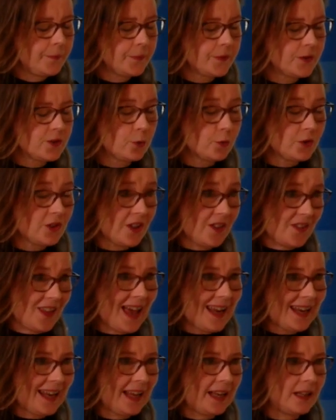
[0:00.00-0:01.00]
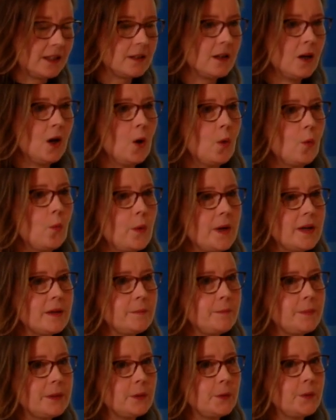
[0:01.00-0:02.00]
So to that end, we're
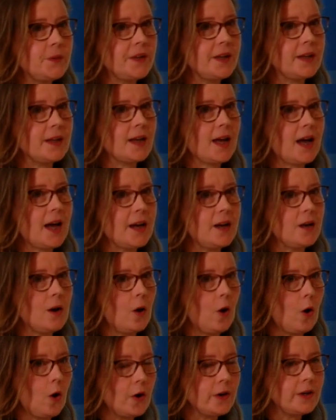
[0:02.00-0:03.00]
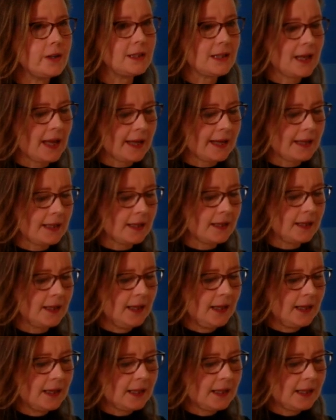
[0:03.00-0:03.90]
building an online